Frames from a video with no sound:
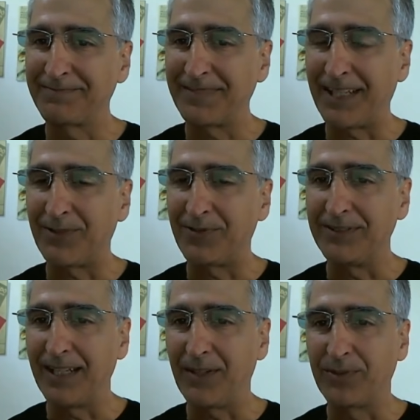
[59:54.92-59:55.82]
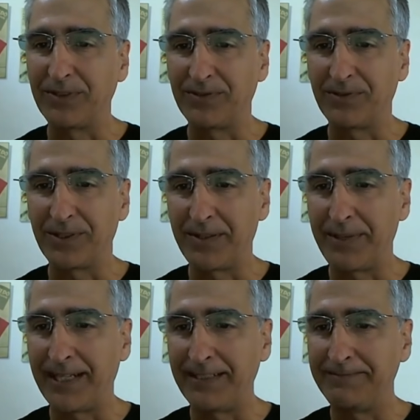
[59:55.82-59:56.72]
wouldn't worry
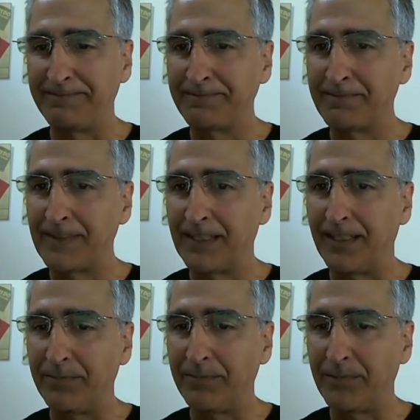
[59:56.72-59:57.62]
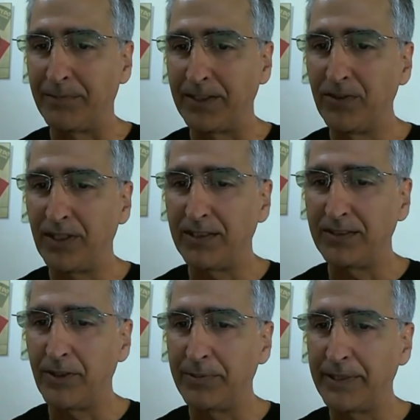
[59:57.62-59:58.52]
about it.
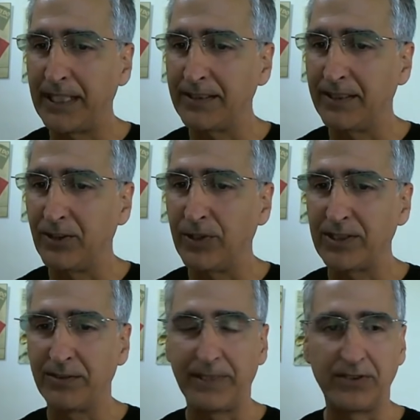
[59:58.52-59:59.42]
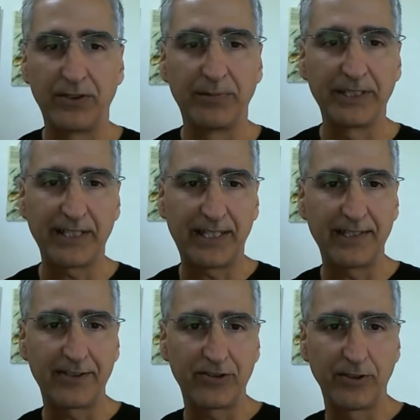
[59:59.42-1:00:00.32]
Nobody asked any question about tubeless
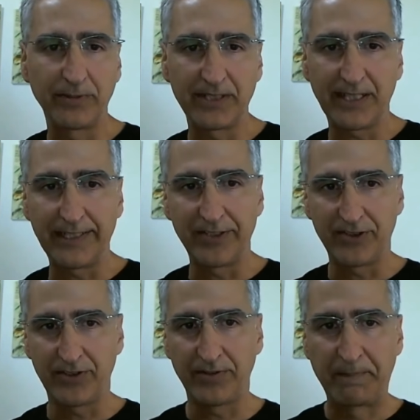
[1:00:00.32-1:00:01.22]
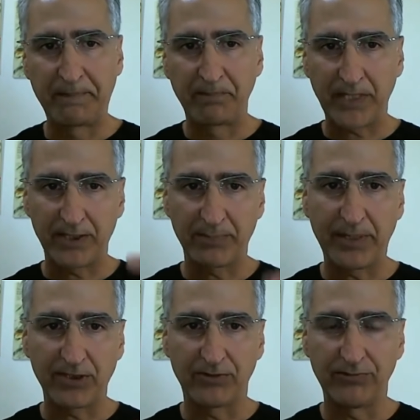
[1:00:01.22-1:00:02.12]
tires. Tubeless tires are a
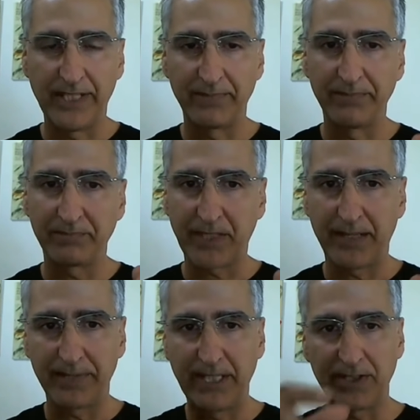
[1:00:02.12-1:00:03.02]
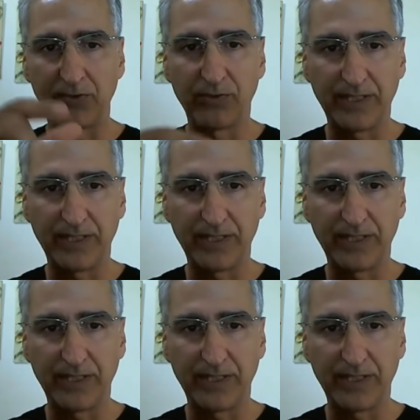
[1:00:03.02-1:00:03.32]
special rim combination with the